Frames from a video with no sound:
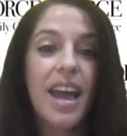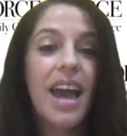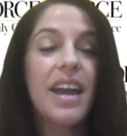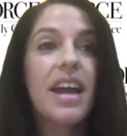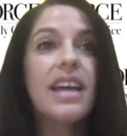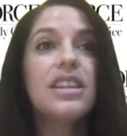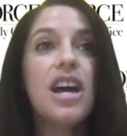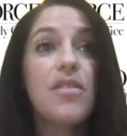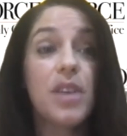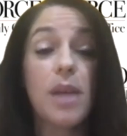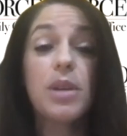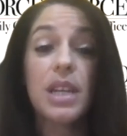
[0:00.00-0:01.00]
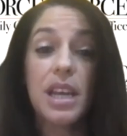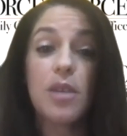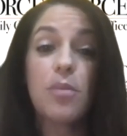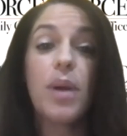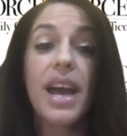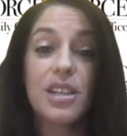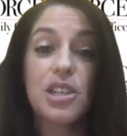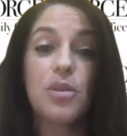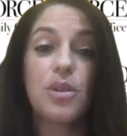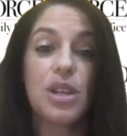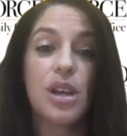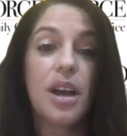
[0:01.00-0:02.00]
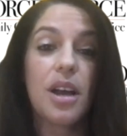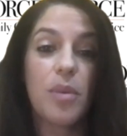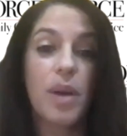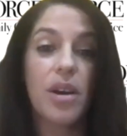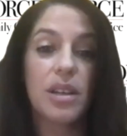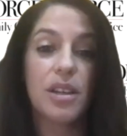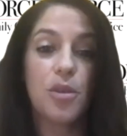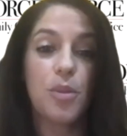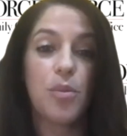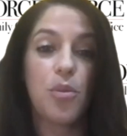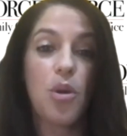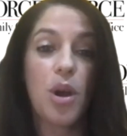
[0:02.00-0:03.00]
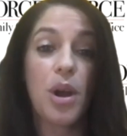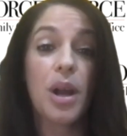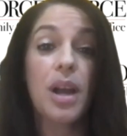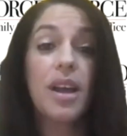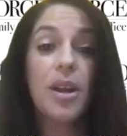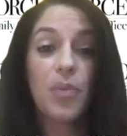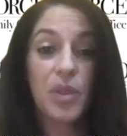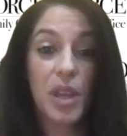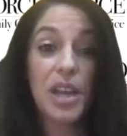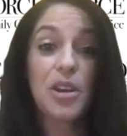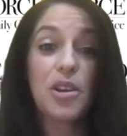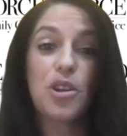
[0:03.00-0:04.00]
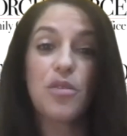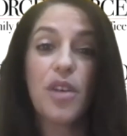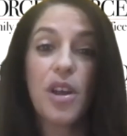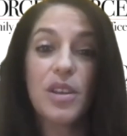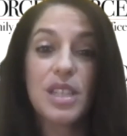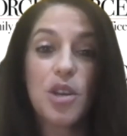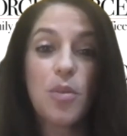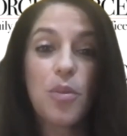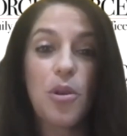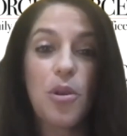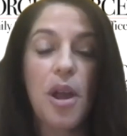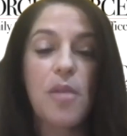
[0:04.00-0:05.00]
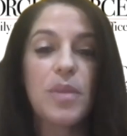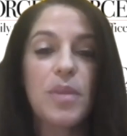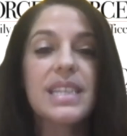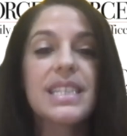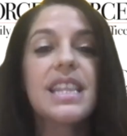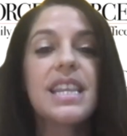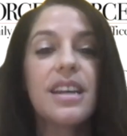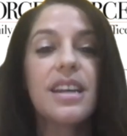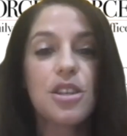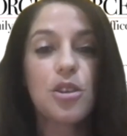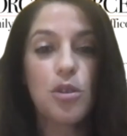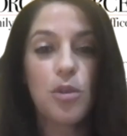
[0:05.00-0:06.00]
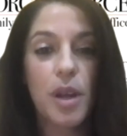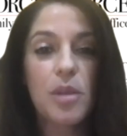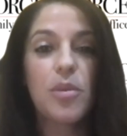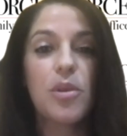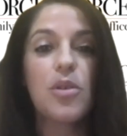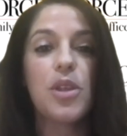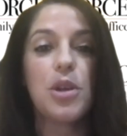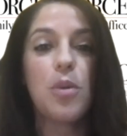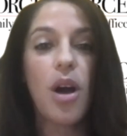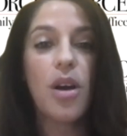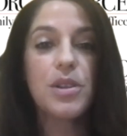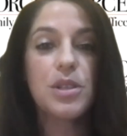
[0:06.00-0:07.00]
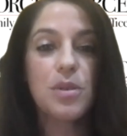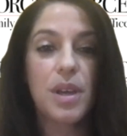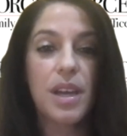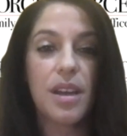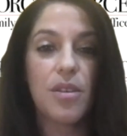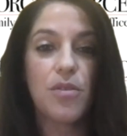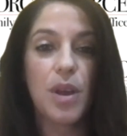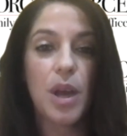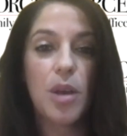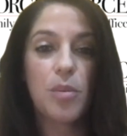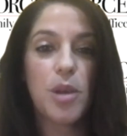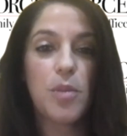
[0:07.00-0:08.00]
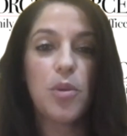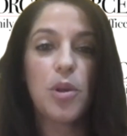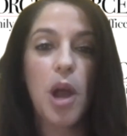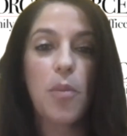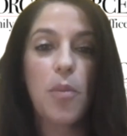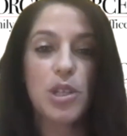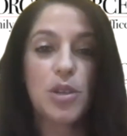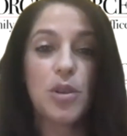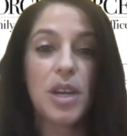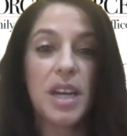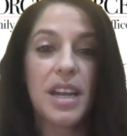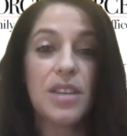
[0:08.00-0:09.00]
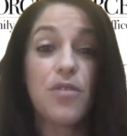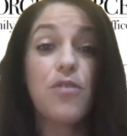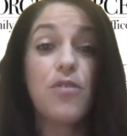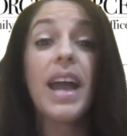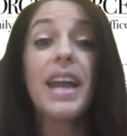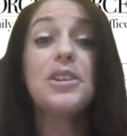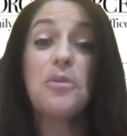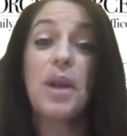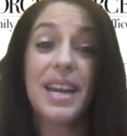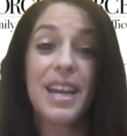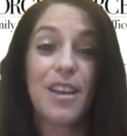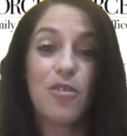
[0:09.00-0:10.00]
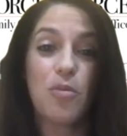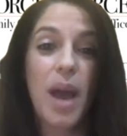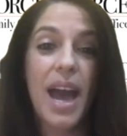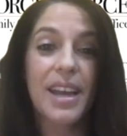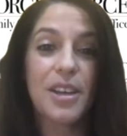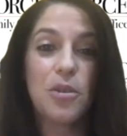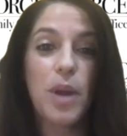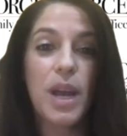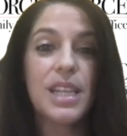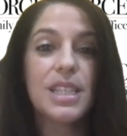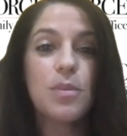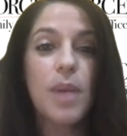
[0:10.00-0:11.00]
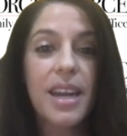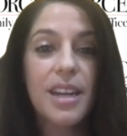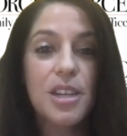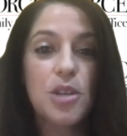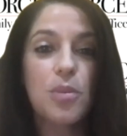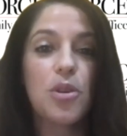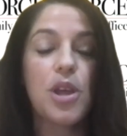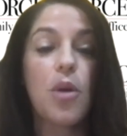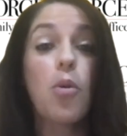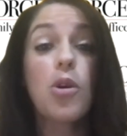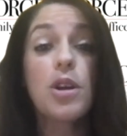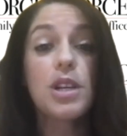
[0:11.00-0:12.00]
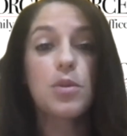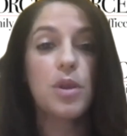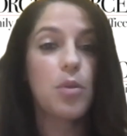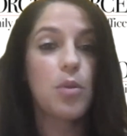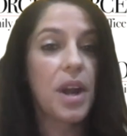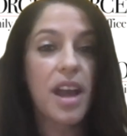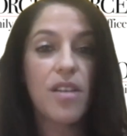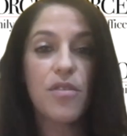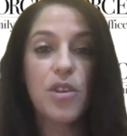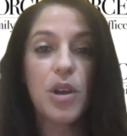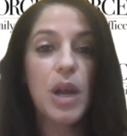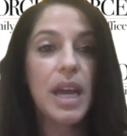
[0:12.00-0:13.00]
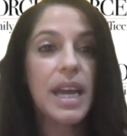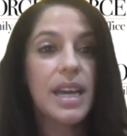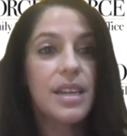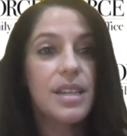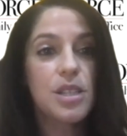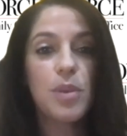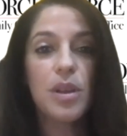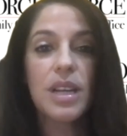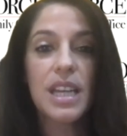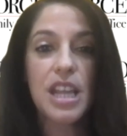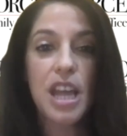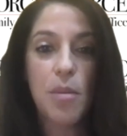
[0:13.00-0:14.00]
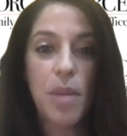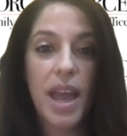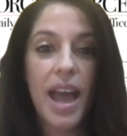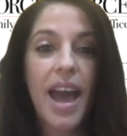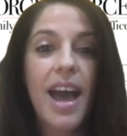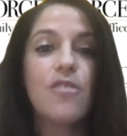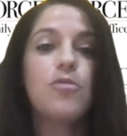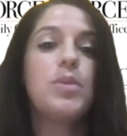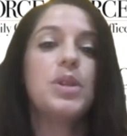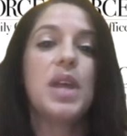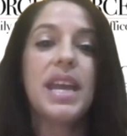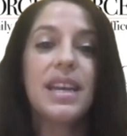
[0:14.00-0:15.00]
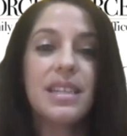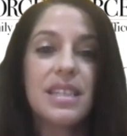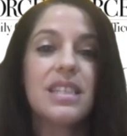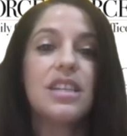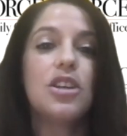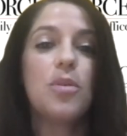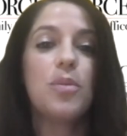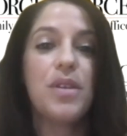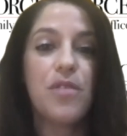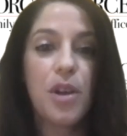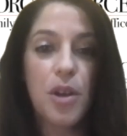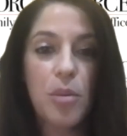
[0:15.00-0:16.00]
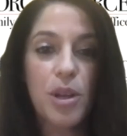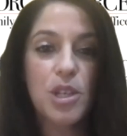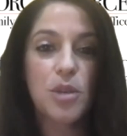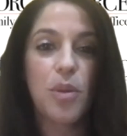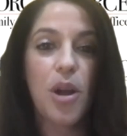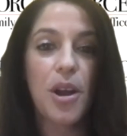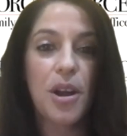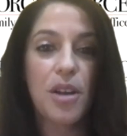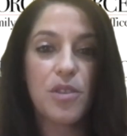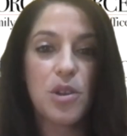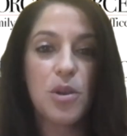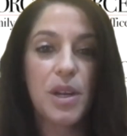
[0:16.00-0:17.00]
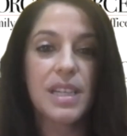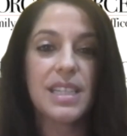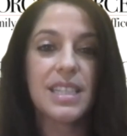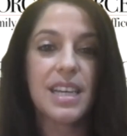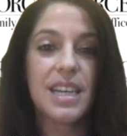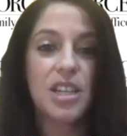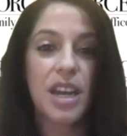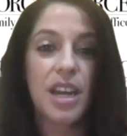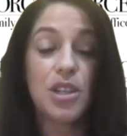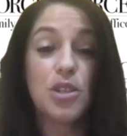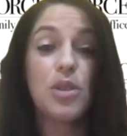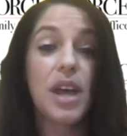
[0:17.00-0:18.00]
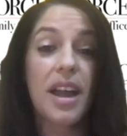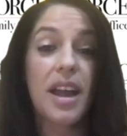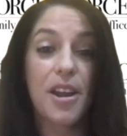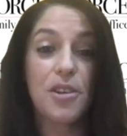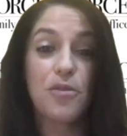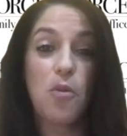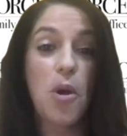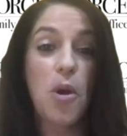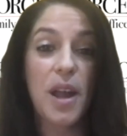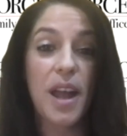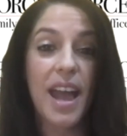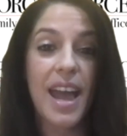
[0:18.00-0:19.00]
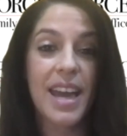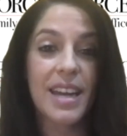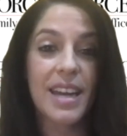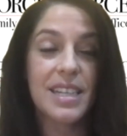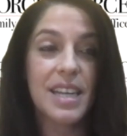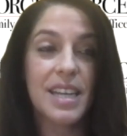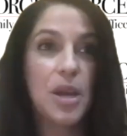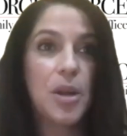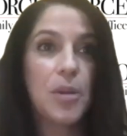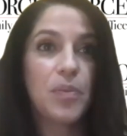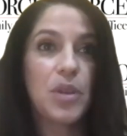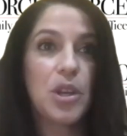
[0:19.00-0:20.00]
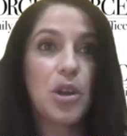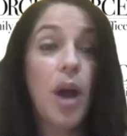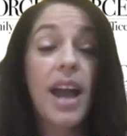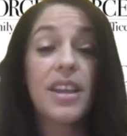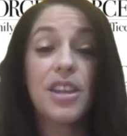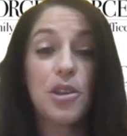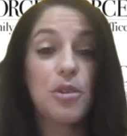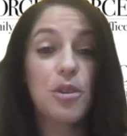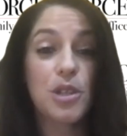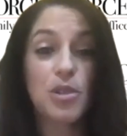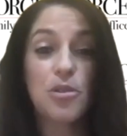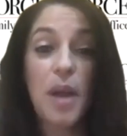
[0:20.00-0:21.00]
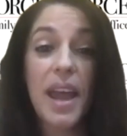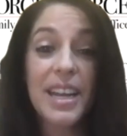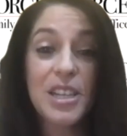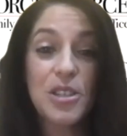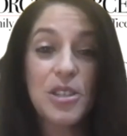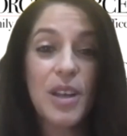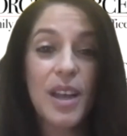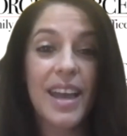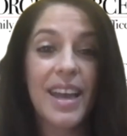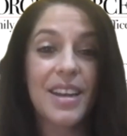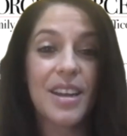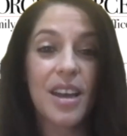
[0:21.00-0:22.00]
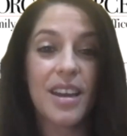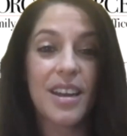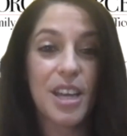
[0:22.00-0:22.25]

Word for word: And I love, and I'm going to get back to and talk about a little bit more later your volunteer program because I think it's incredible that you also give people an opportunity to find a way to give back in a way that's manageable, that works with whatever disability they may have, but they can still be very much a part of the organization and do that kind of work. And you know, I think you're a true angel and, and a